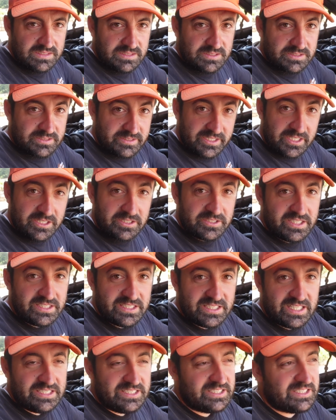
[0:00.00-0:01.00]
So another thing
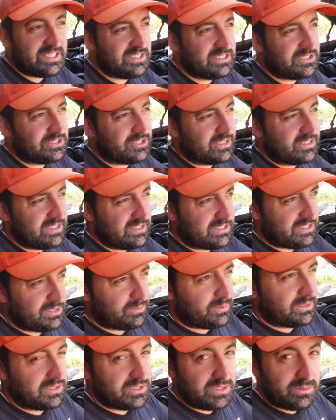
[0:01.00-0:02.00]
that I did on this truck that
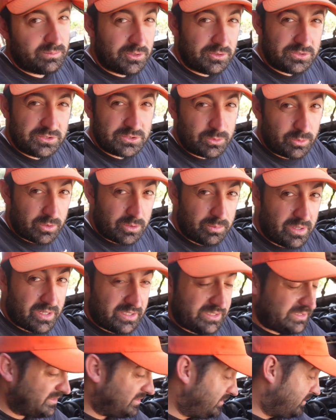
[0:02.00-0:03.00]
typically most square
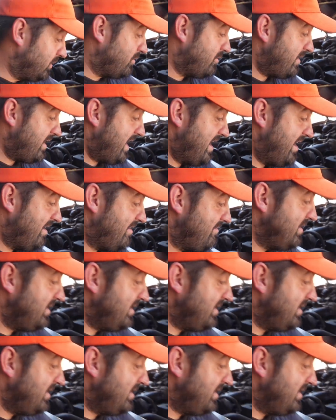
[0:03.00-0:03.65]
bodies don't have